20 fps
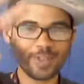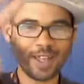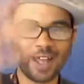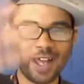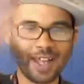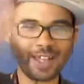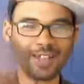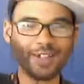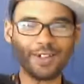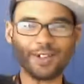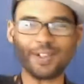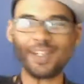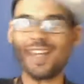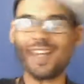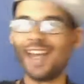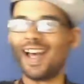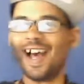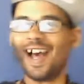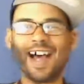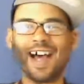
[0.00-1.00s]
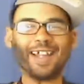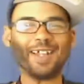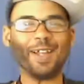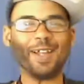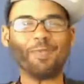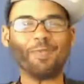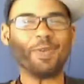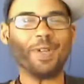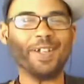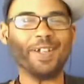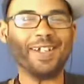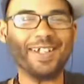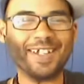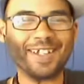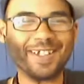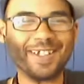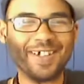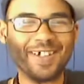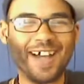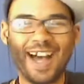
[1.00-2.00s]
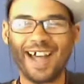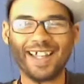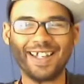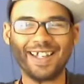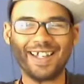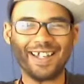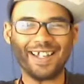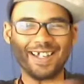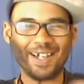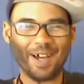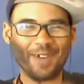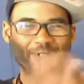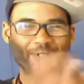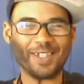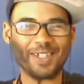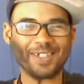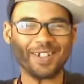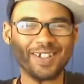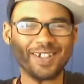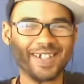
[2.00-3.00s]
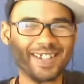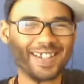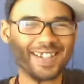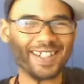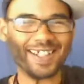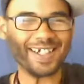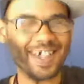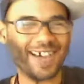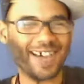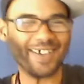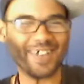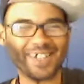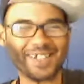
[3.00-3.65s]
how you doing? I love putting the little highlight comments on the thing now.